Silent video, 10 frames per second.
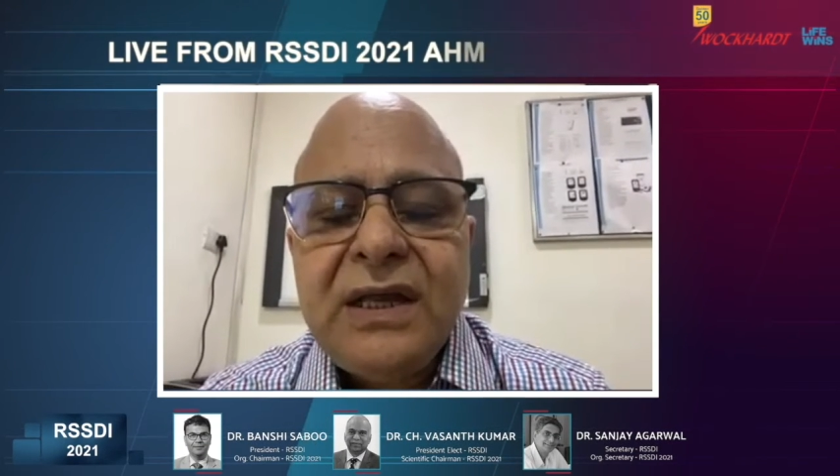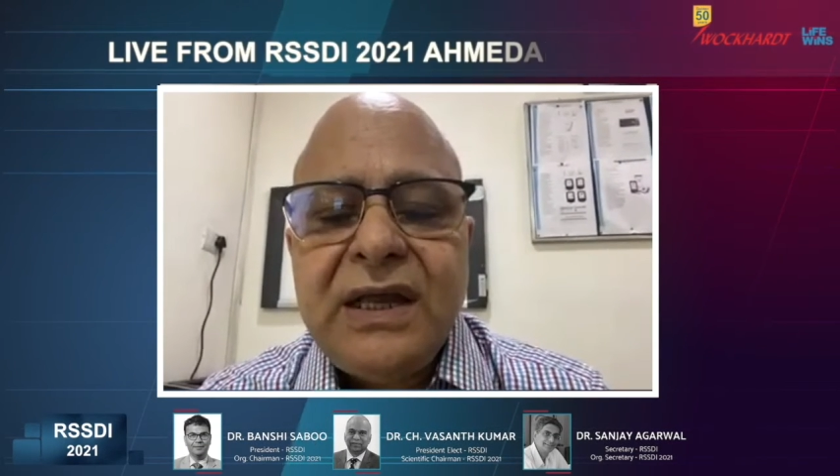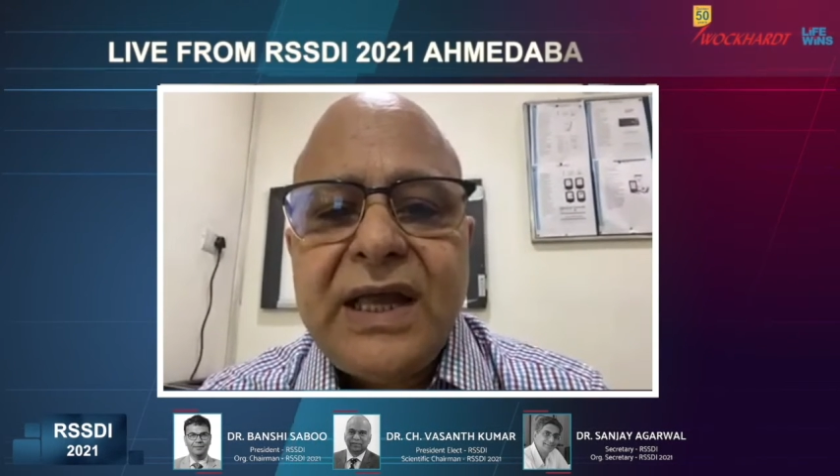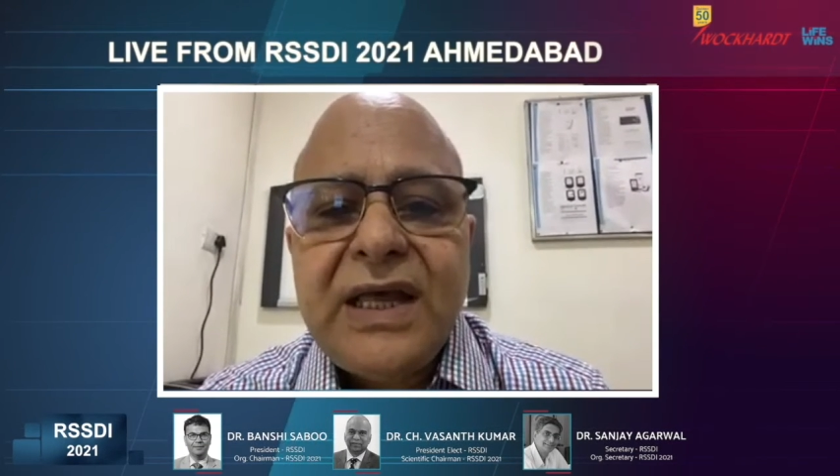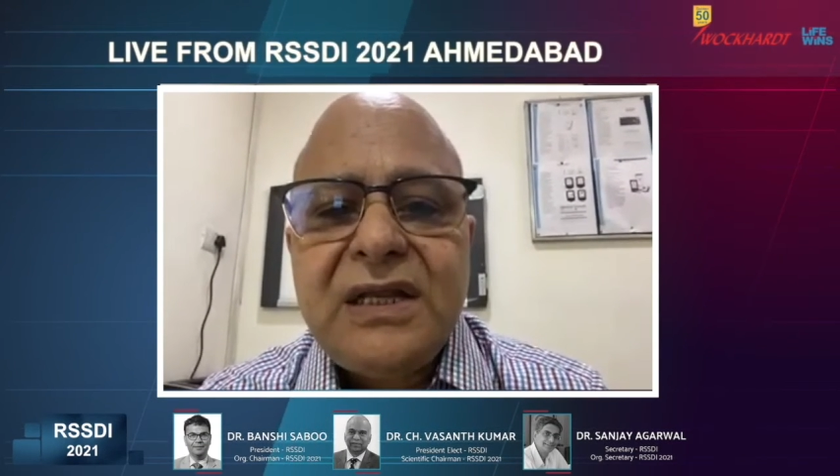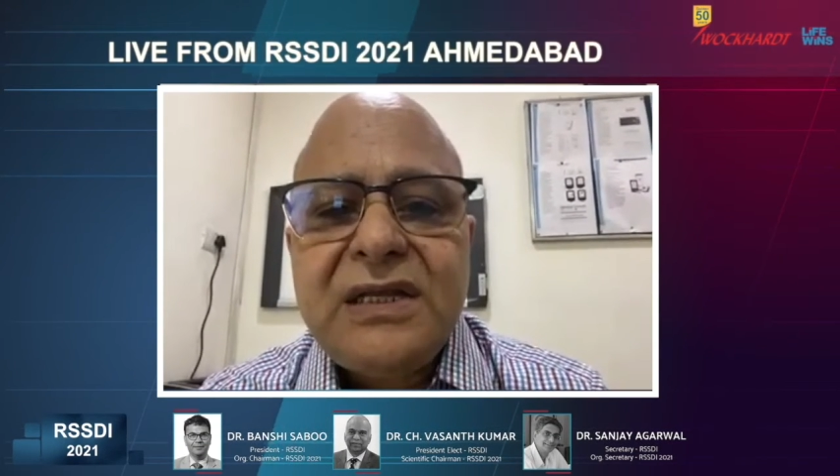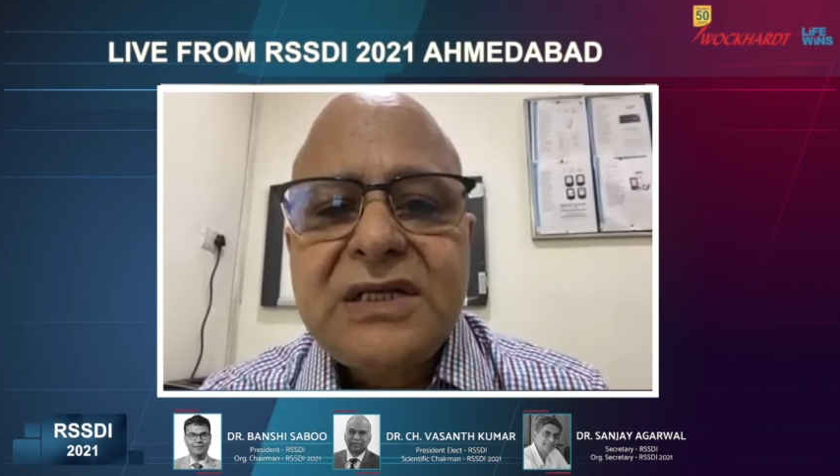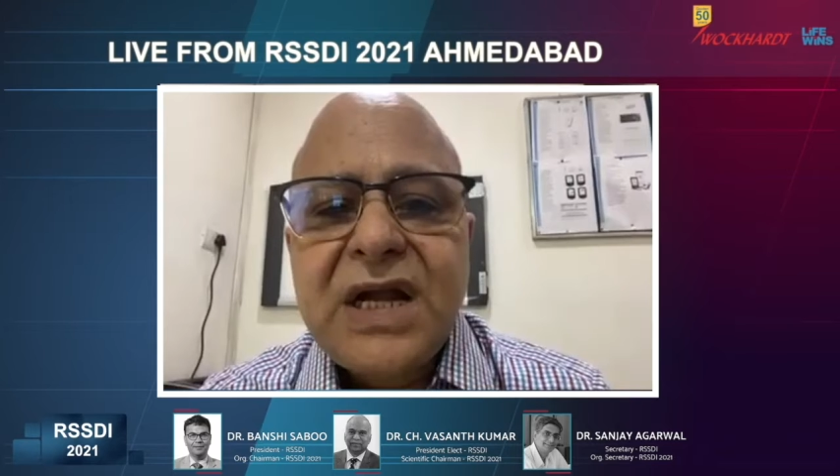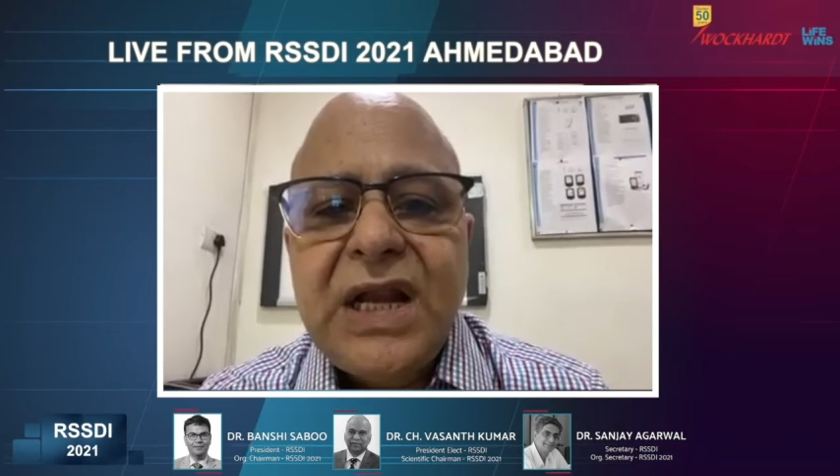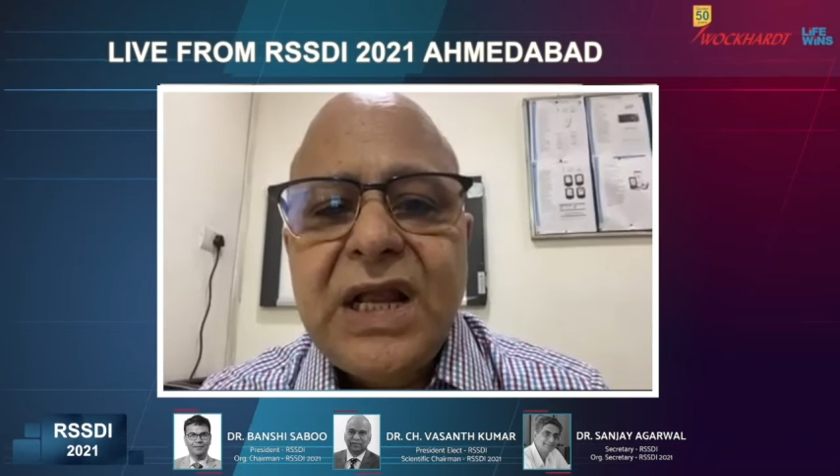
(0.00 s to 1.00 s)
has
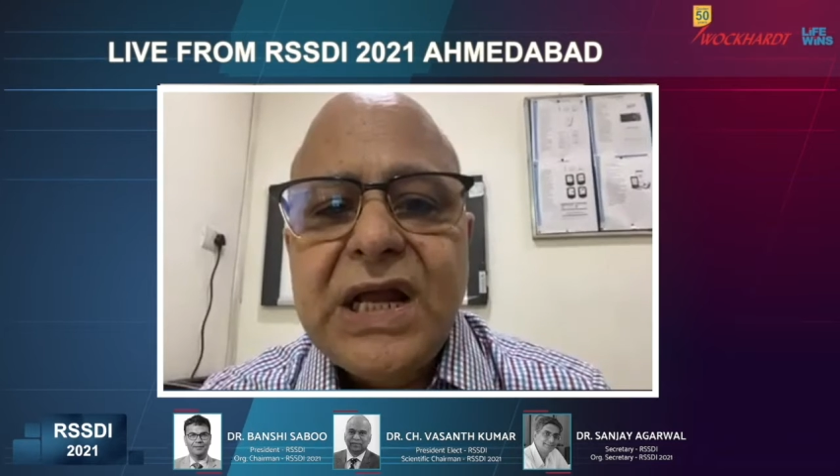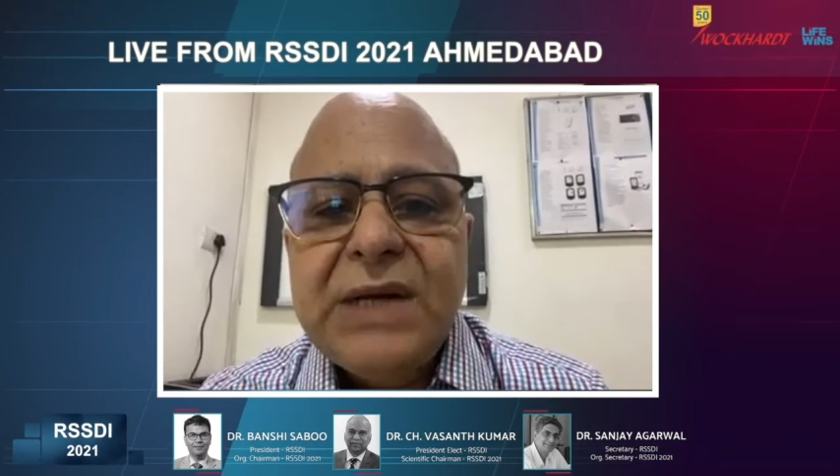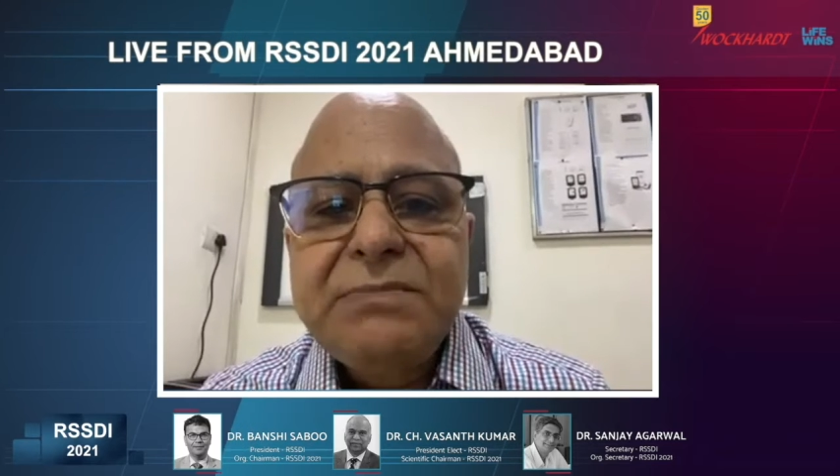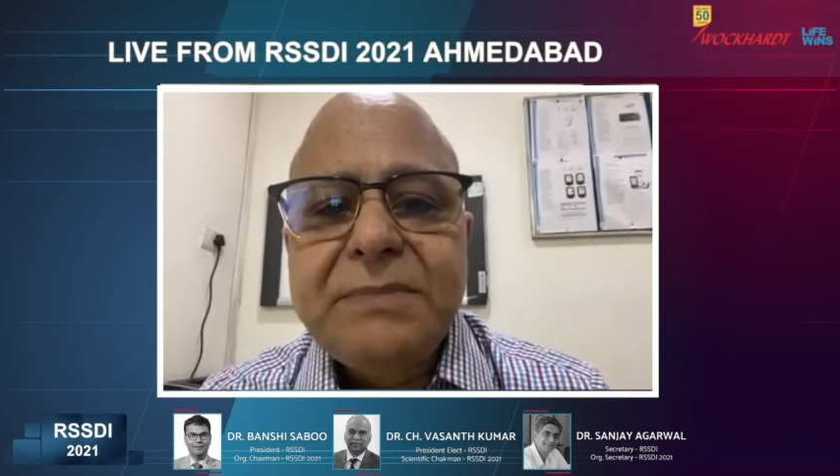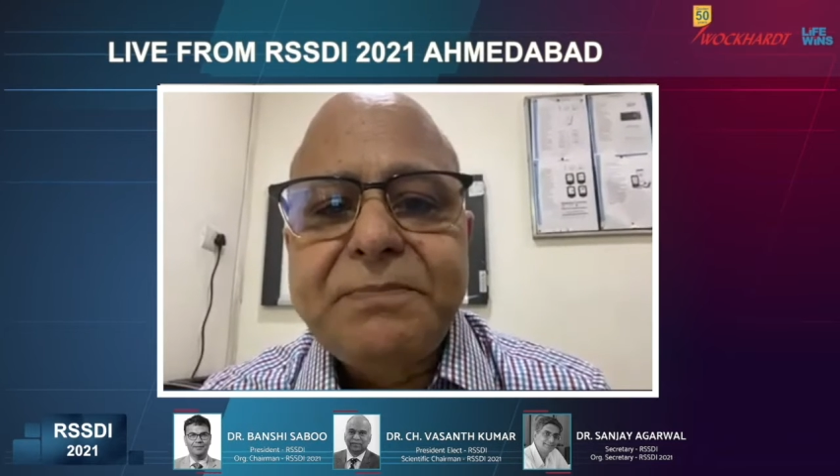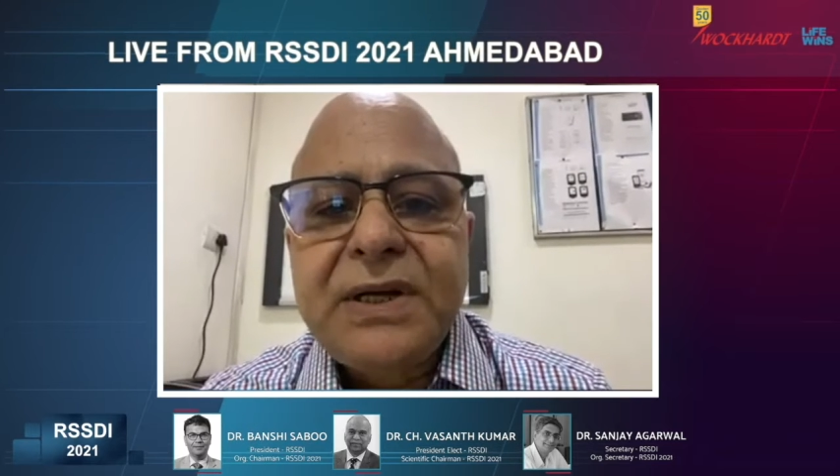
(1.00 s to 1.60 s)
recently come up